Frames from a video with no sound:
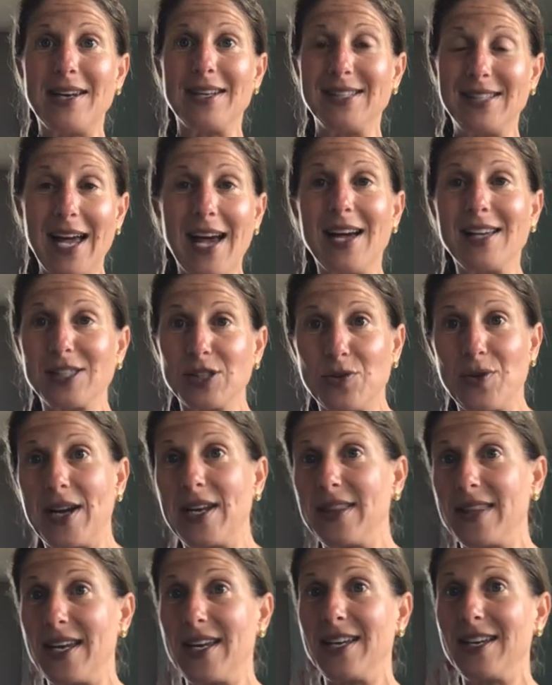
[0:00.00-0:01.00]
at a desk,
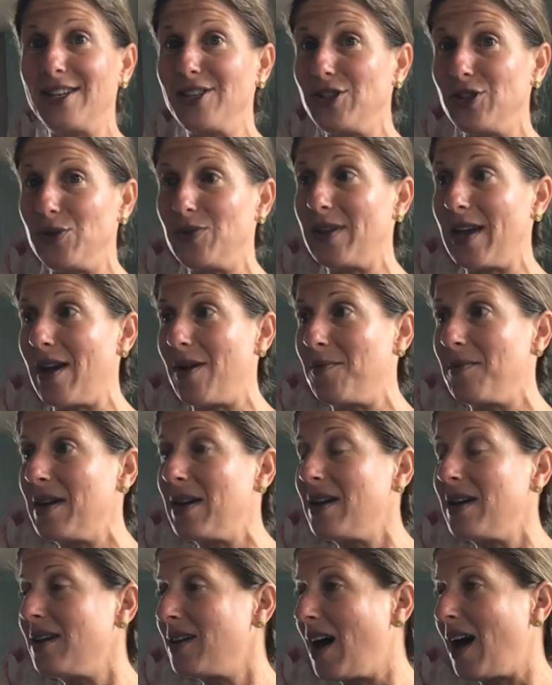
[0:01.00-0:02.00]
right? They can do them
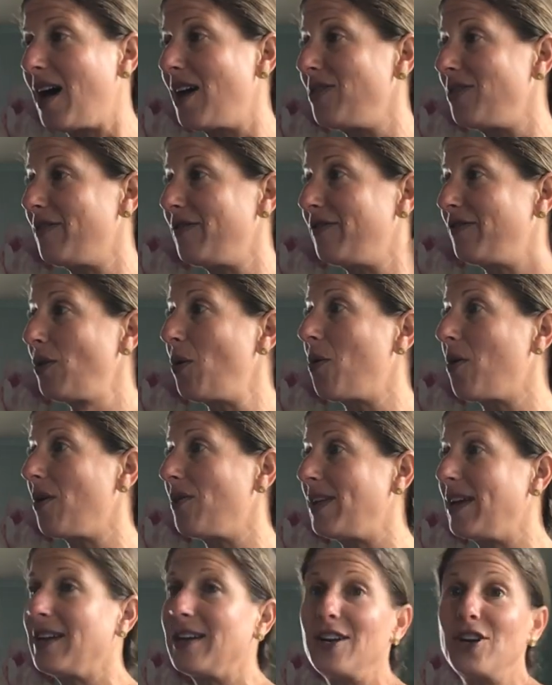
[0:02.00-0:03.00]
on the floor.
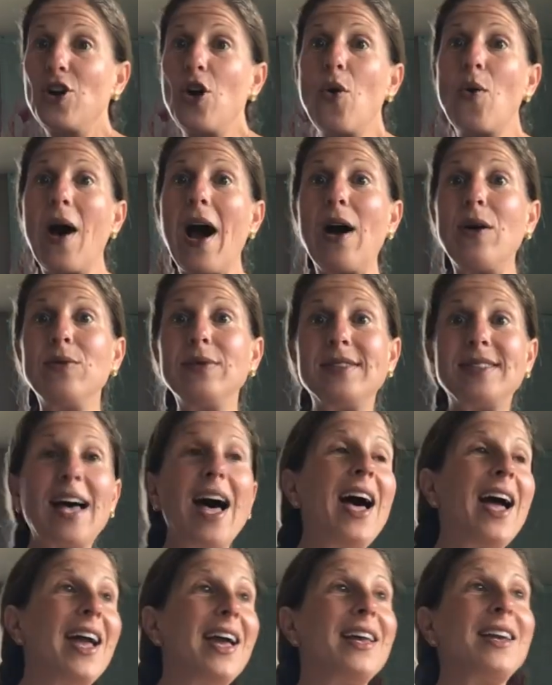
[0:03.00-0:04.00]
They can go
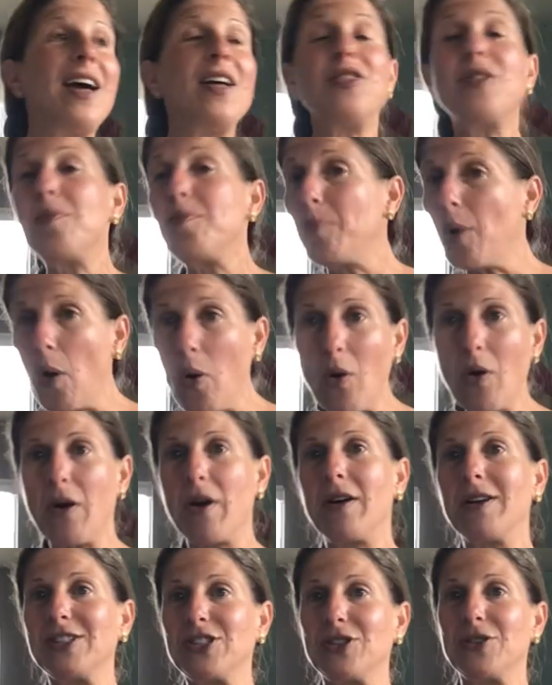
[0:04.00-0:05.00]
outside on the
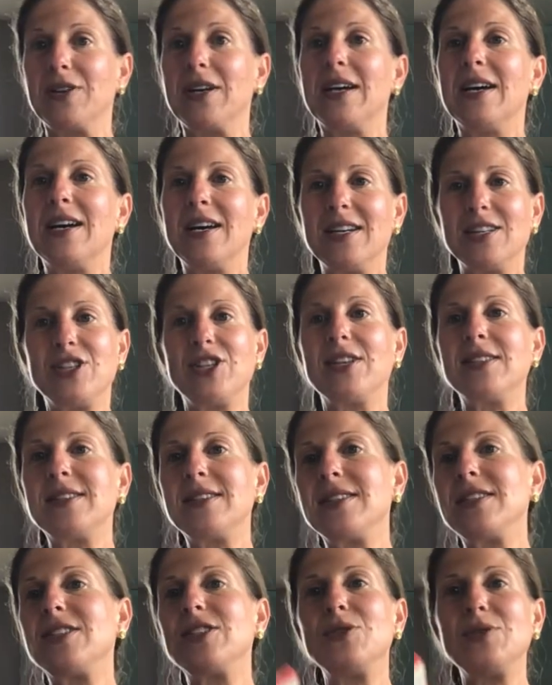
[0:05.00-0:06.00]
porch, or
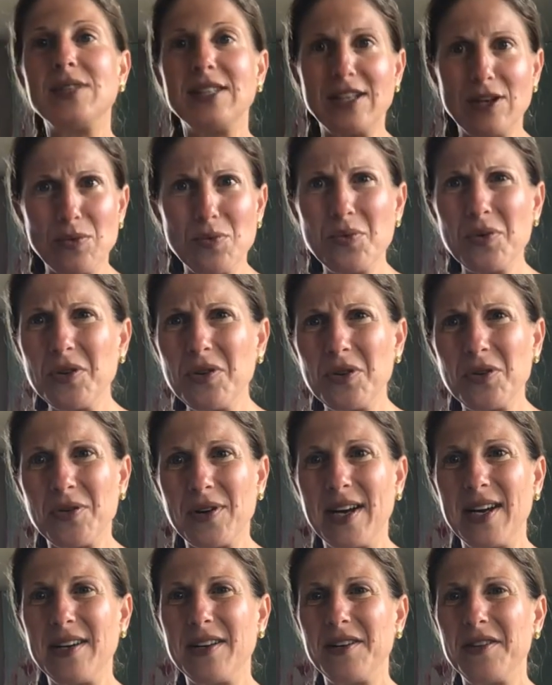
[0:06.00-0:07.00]
just you can get real
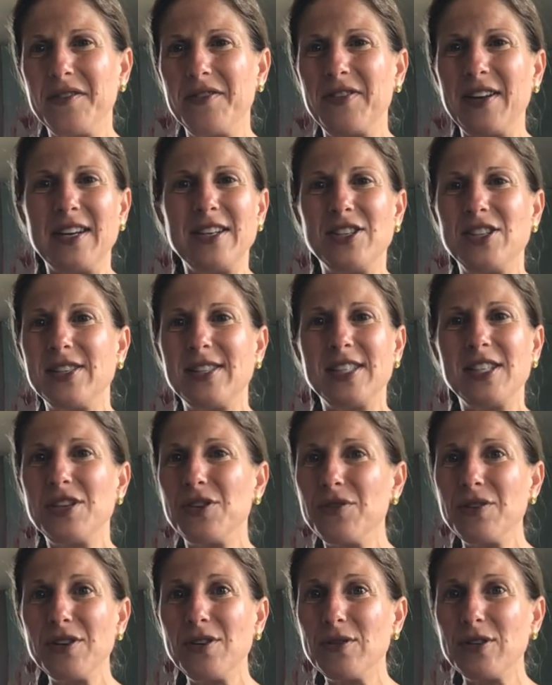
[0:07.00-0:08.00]
creative and just
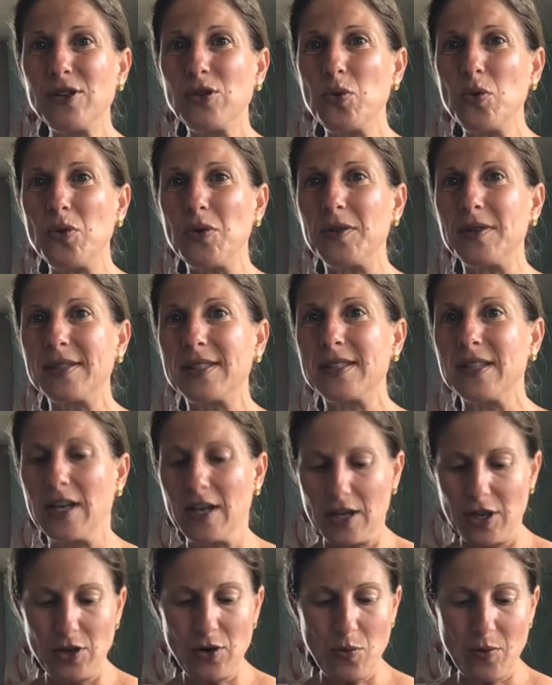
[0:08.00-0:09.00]
here are your tools.
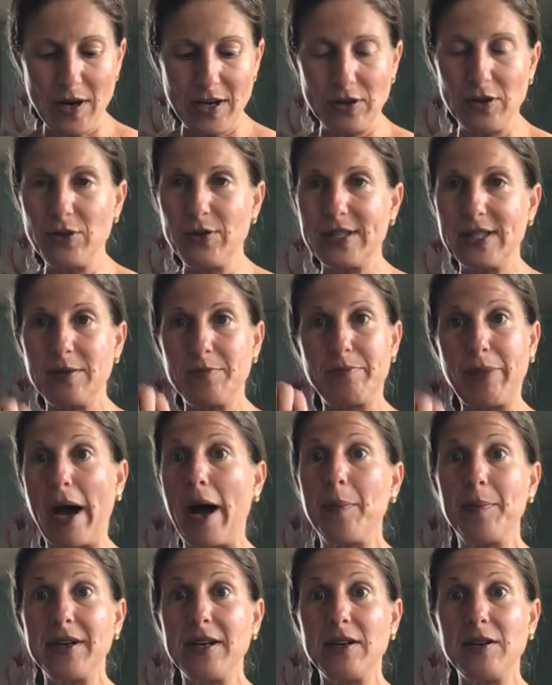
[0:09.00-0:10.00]
You don't want to lose it,
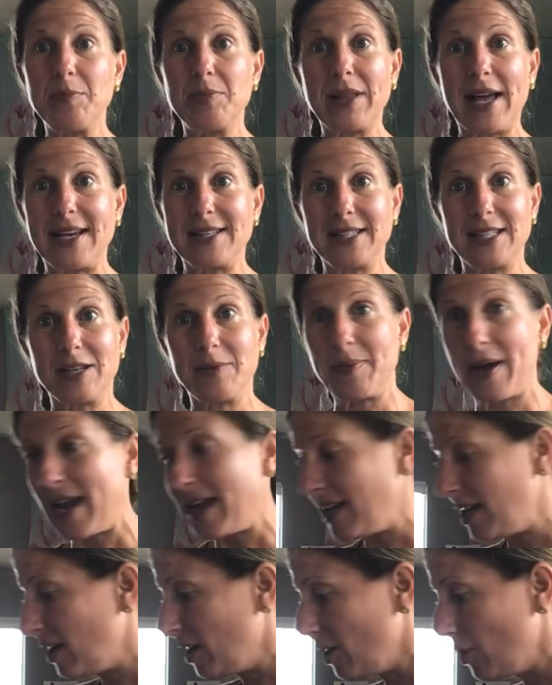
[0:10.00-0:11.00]
pop it in a plastic
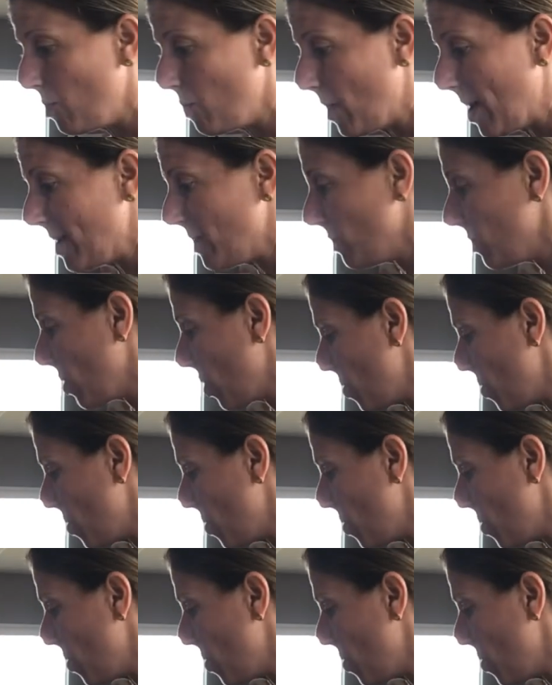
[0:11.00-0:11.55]
baggie and away you